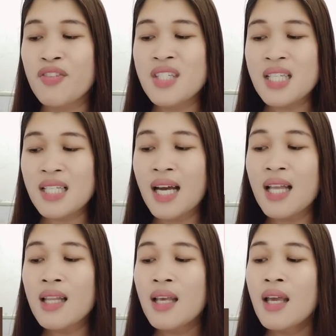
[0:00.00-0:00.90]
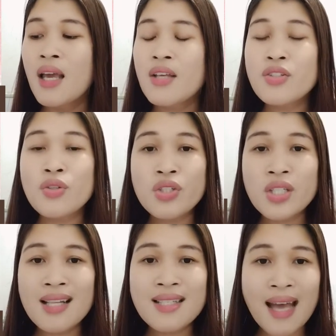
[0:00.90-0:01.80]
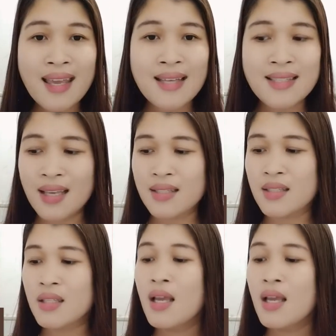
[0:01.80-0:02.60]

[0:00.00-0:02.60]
physical and social sciences,